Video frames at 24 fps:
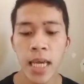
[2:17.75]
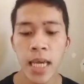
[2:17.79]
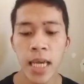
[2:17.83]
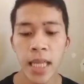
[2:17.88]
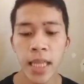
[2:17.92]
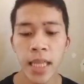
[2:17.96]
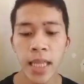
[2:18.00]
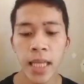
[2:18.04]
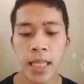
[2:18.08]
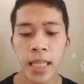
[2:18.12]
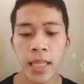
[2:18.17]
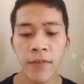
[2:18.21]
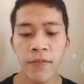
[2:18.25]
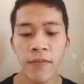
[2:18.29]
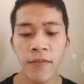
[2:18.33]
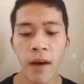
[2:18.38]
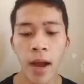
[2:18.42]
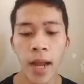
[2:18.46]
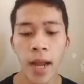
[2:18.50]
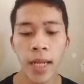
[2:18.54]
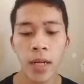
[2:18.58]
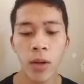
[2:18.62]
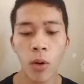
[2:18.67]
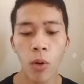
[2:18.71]
in the
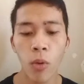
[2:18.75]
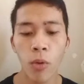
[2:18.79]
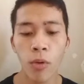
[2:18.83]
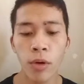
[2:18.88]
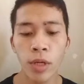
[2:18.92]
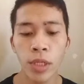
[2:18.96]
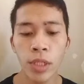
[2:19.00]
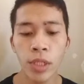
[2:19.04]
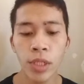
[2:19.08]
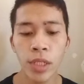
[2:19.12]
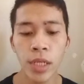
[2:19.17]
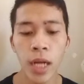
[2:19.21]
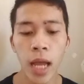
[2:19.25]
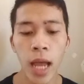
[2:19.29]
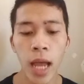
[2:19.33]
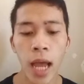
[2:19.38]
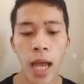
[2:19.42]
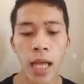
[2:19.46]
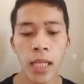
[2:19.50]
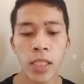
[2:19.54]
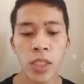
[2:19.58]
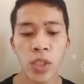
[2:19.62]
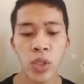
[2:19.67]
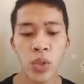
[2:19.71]
divine order
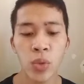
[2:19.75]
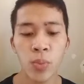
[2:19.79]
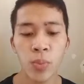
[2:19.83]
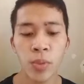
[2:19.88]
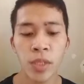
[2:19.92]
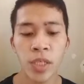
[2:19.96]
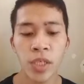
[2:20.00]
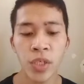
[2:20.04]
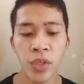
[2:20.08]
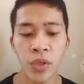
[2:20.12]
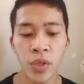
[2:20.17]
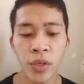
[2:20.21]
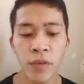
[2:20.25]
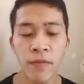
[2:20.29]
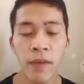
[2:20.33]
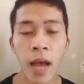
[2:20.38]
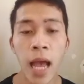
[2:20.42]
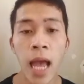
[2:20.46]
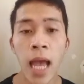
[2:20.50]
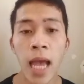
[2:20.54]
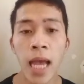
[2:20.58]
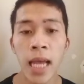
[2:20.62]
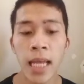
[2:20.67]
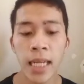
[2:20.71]
and to preserve
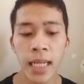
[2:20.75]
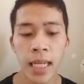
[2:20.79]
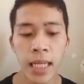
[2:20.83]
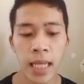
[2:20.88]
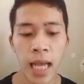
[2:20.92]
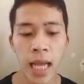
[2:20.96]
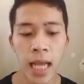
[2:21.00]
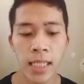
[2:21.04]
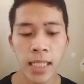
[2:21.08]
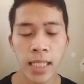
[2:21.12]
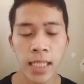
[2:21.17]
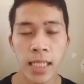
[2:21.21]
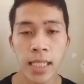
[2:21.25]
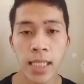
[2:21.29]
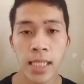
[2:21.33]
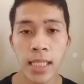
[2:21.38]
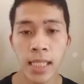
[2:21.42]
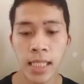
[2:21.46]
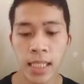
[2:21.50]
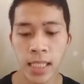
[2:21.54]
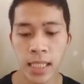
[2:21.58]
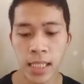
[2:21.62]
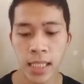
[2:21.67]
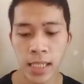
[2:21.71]
the caste
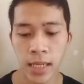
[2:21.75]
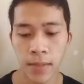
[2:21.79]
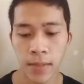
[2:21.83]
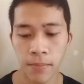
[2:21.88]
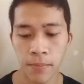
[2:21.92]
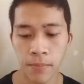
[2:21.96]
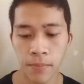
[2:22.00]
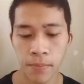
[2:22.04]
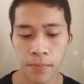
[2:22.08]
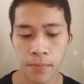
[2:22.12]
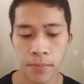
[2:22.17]
system.